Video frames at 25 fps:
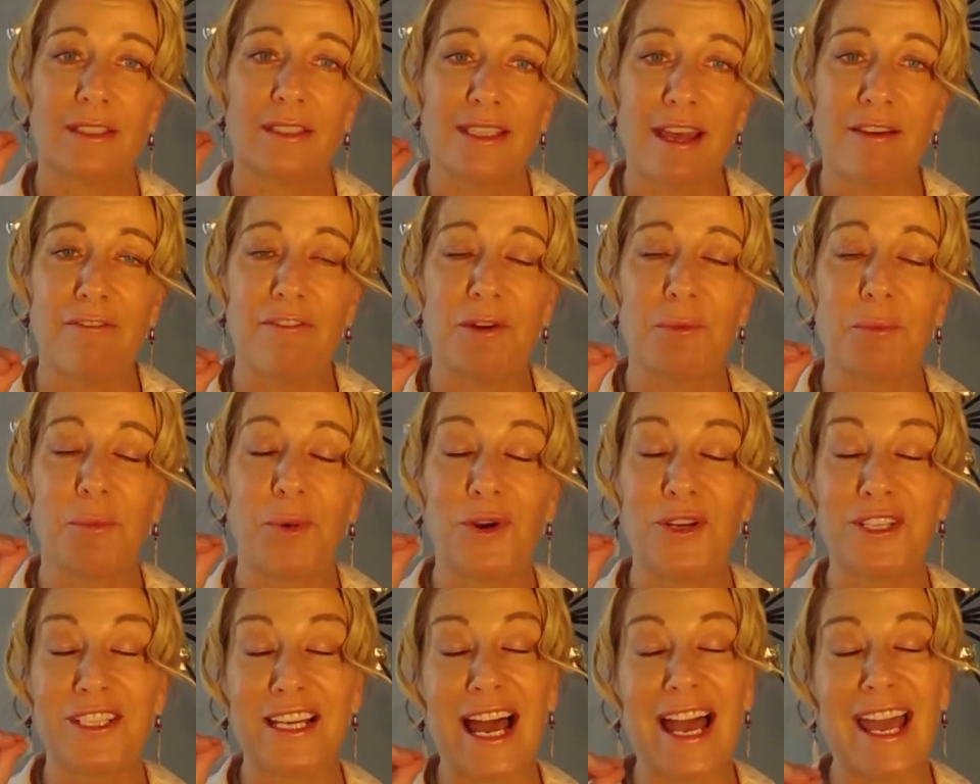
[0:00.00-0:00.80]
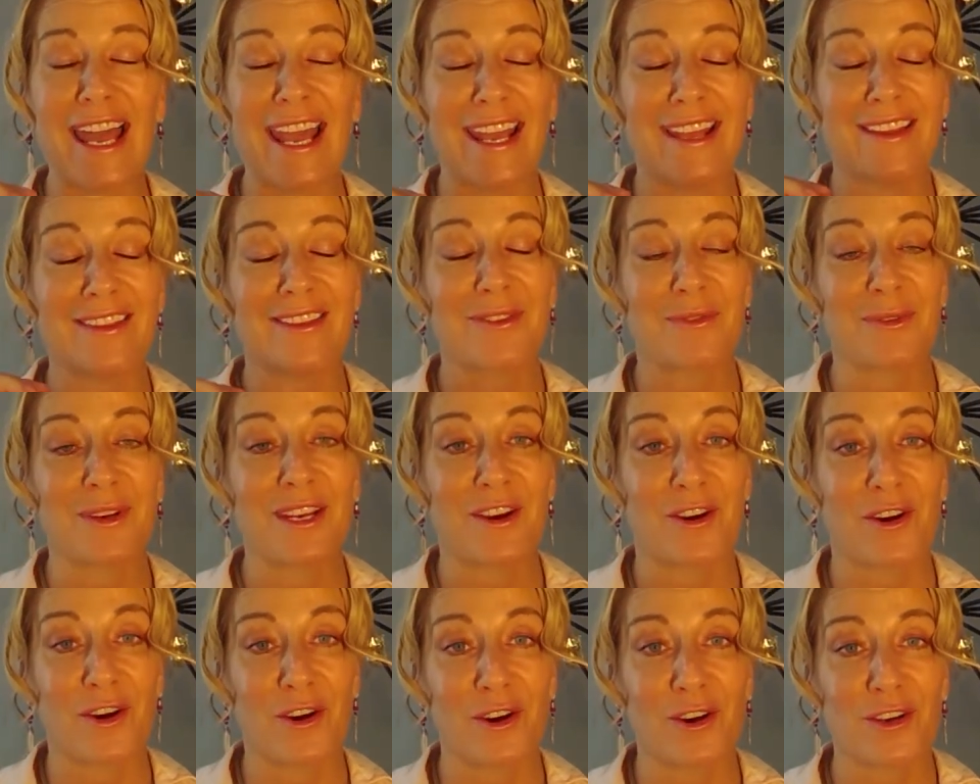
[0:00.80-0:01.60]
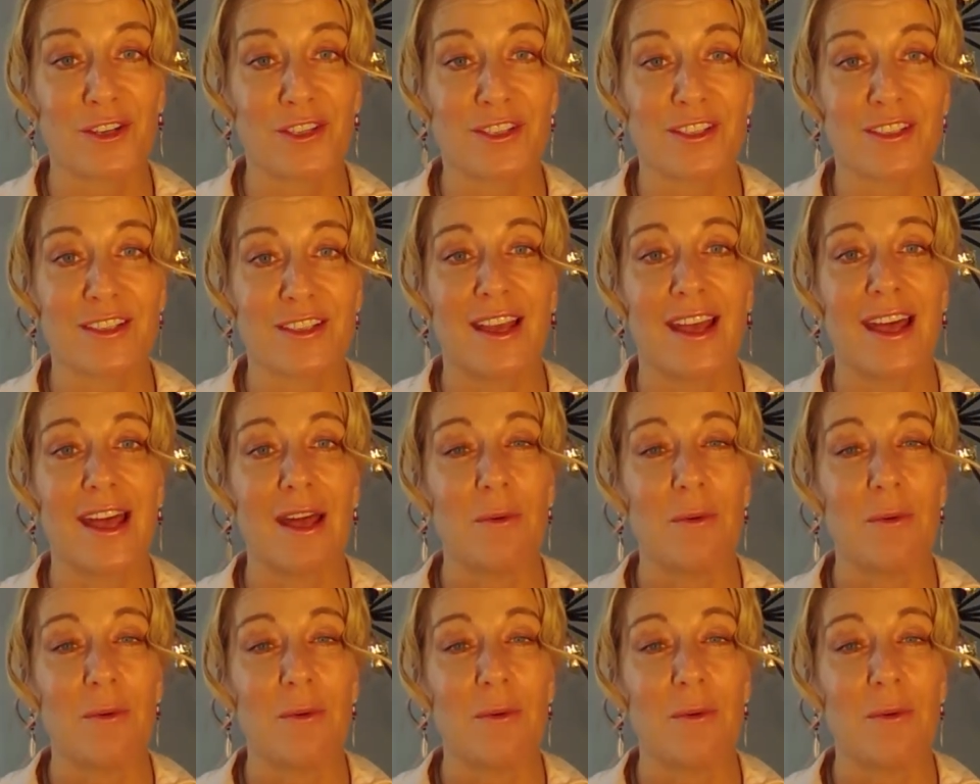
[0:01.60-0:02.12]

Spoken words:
7.83 hertz.